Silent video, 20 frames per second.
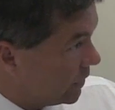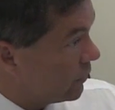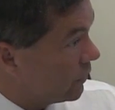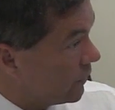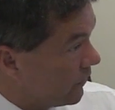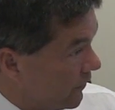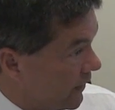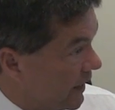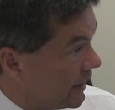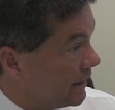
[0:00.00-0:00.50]
on
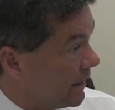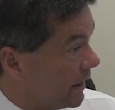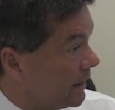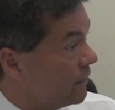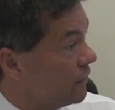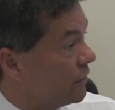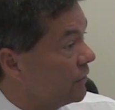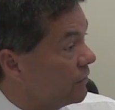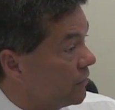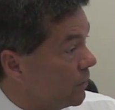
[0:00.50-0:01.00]
the
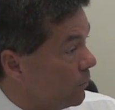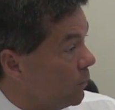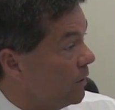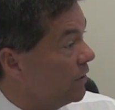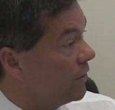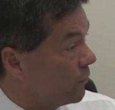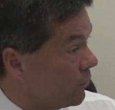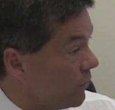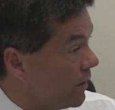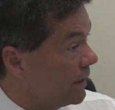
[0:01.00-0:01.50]
foundations that
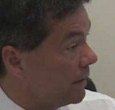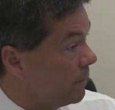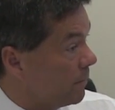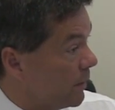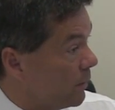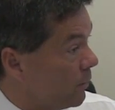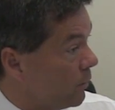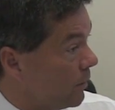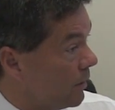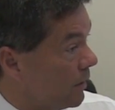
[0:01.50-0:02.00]
we'd already
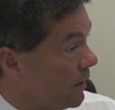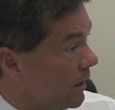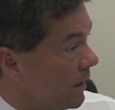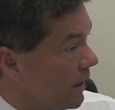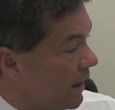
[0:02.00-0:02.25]
built.